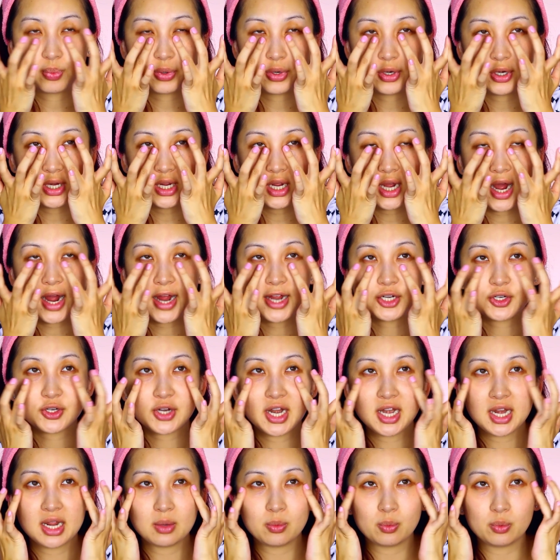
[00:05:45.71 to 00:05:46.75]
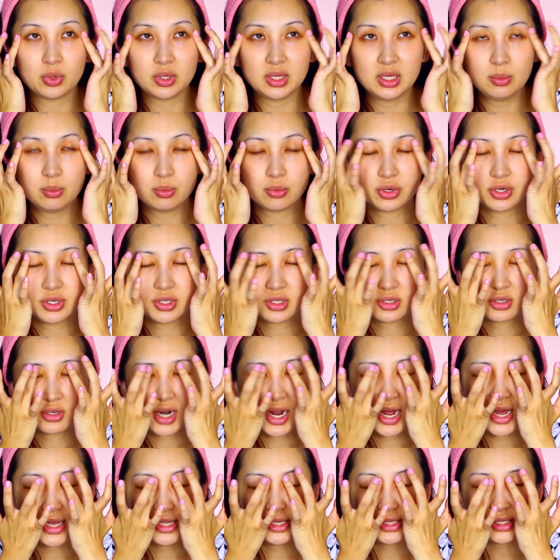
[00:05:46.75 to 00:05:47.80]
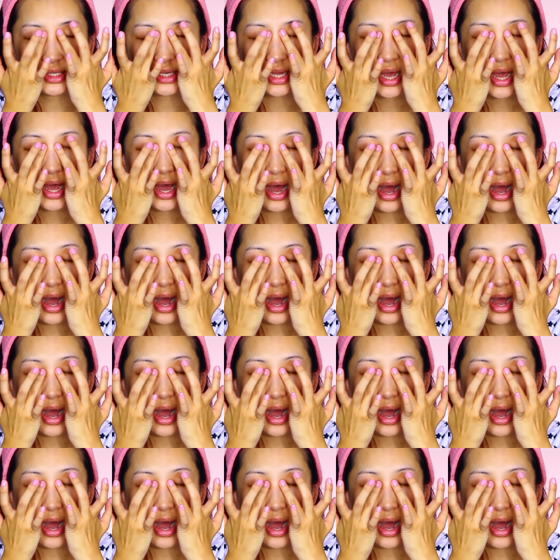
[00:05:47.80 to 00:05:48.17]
pretty hydrating, really moisturized,